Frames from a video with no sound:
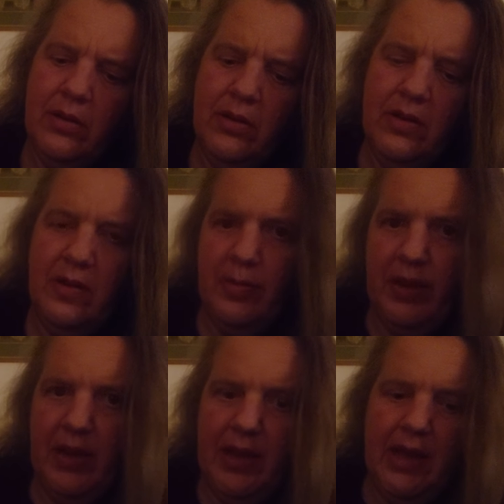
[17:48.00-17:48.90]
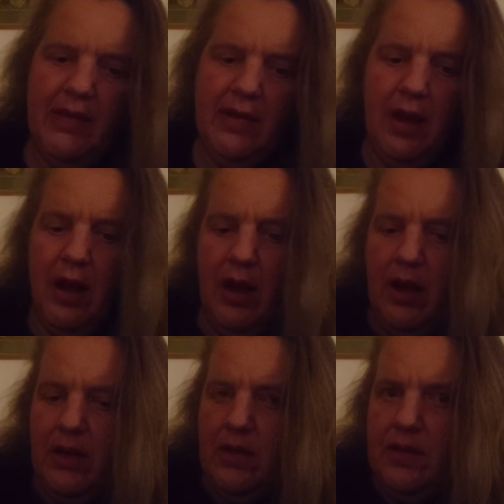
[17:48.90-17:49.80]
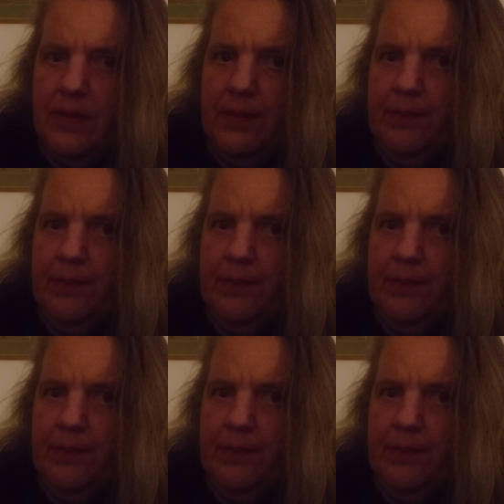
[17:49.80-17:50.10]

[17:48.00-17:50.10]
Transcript: And split these cards.